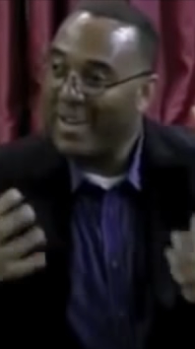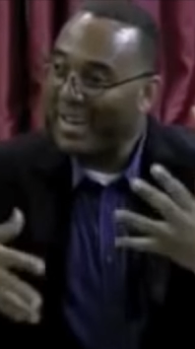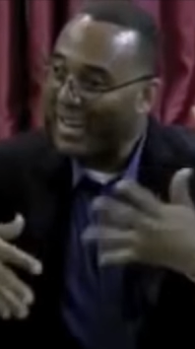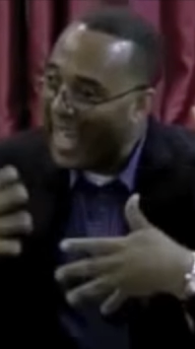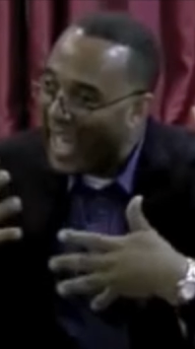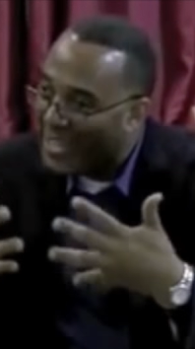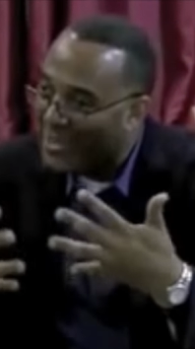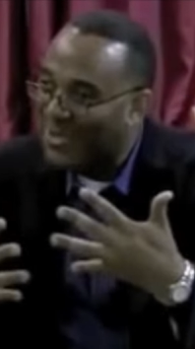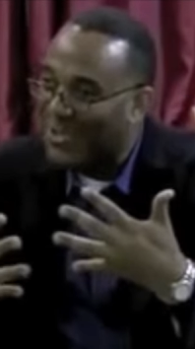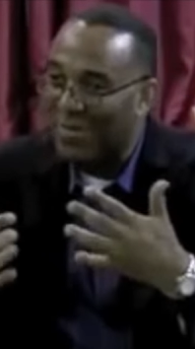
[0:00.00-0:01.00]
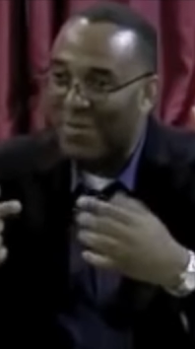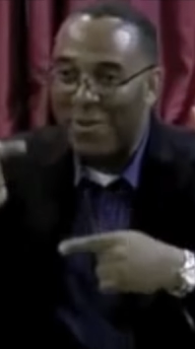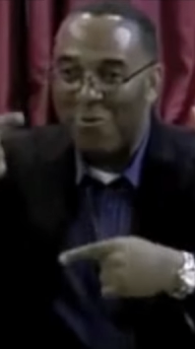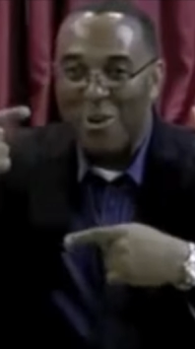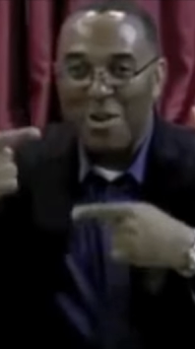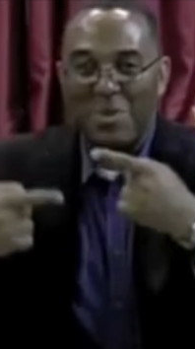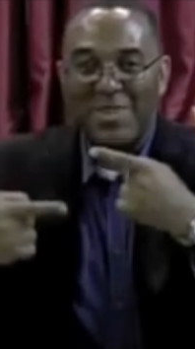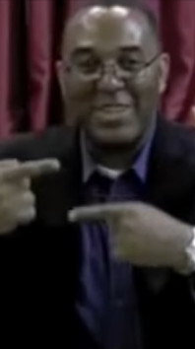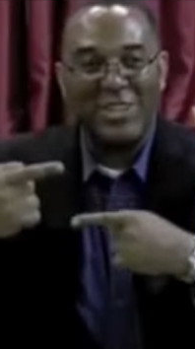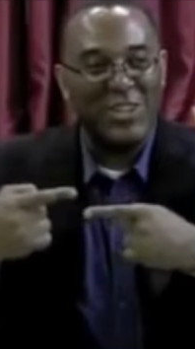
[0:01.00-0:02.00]
And in the act of shuffling,
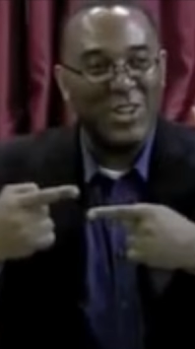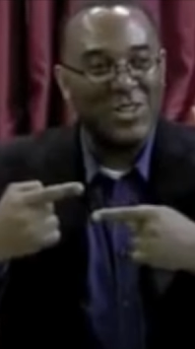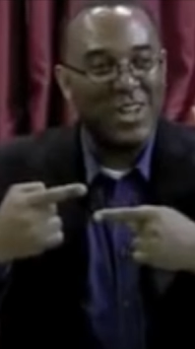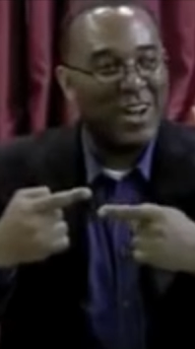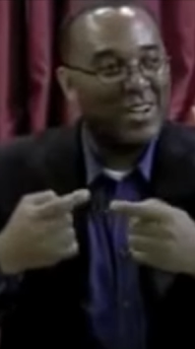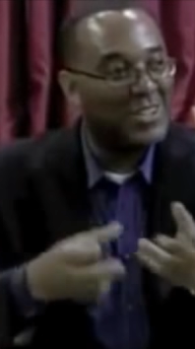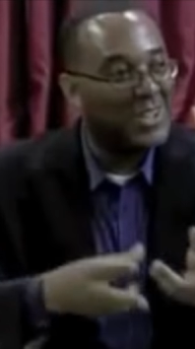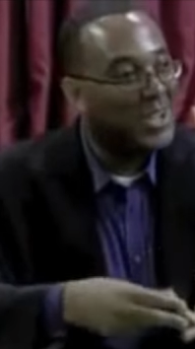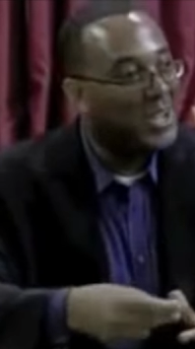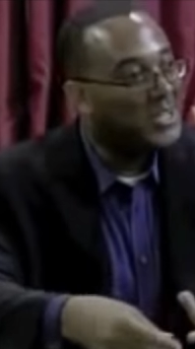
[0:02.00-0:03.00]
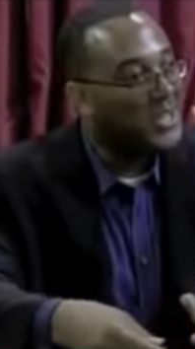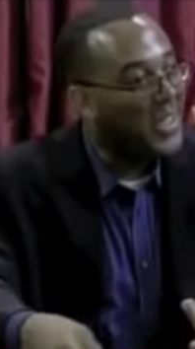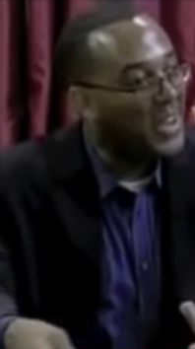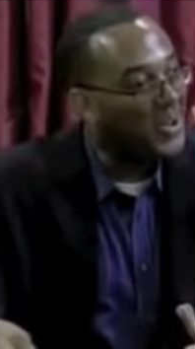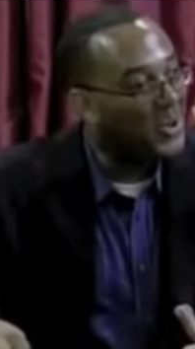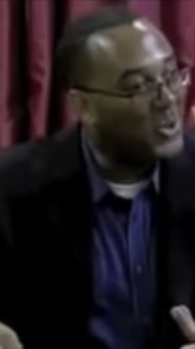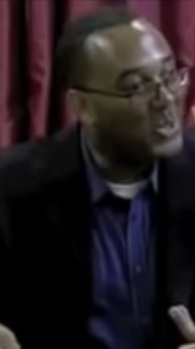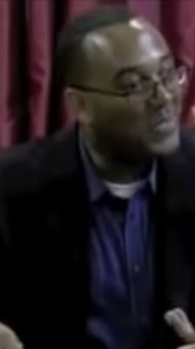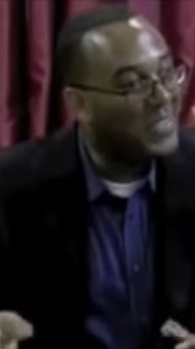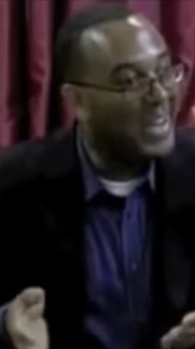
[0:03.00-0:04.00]
reposition those cards so that in the
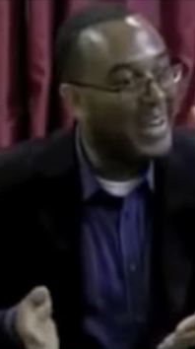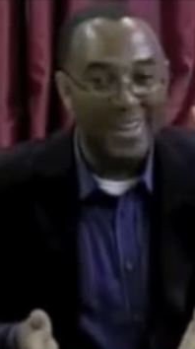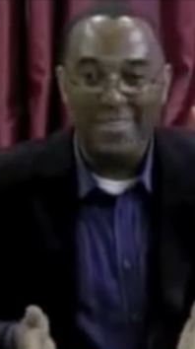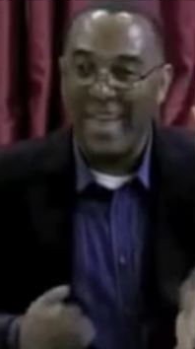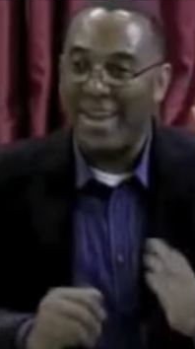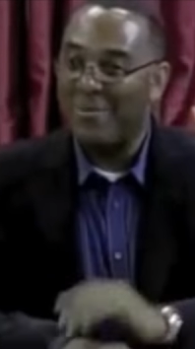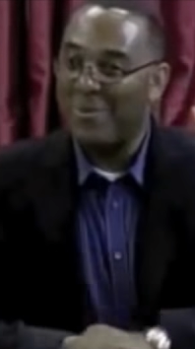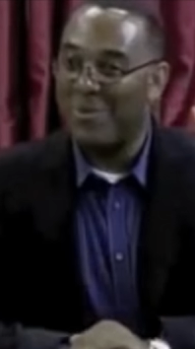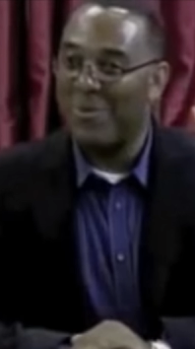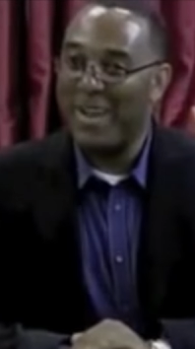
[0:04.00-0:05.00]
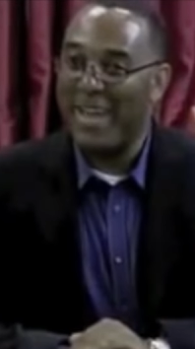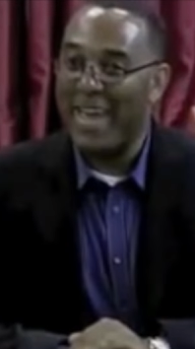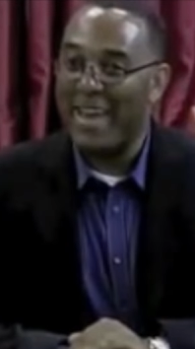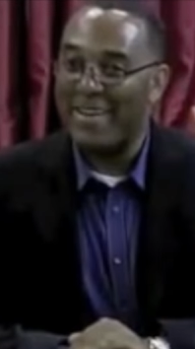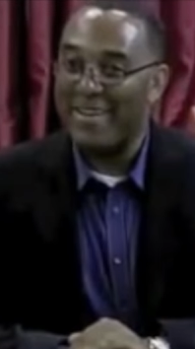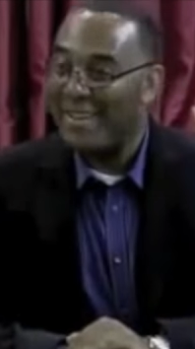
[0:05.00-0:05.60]
course of dealing, they end up with the winning hand.